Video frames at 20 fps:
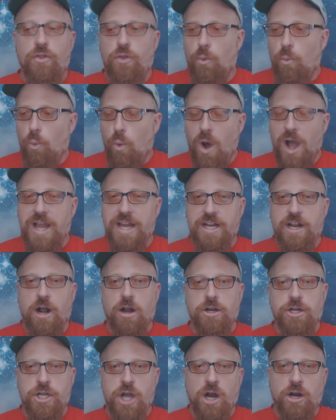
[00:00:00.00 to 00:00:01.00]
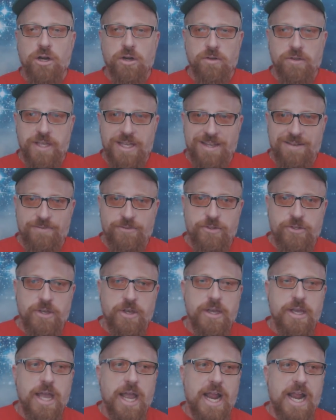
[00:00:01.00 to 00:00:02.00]
The white are younger leaves,
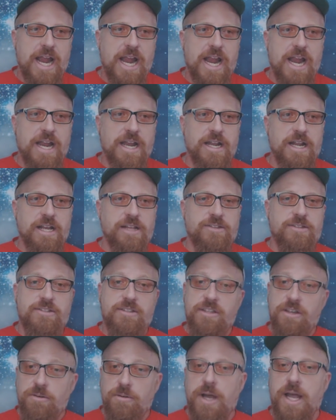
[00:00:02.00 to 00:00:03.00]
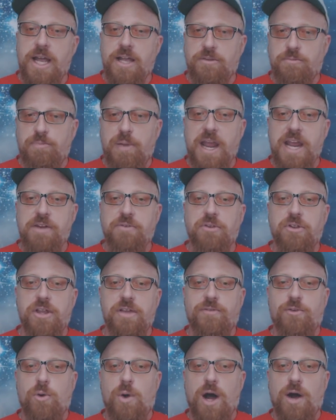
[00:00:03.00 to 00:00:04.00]
and it still has pain
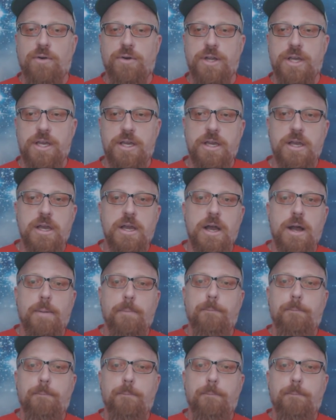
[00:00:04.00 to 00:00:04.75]
relief quality,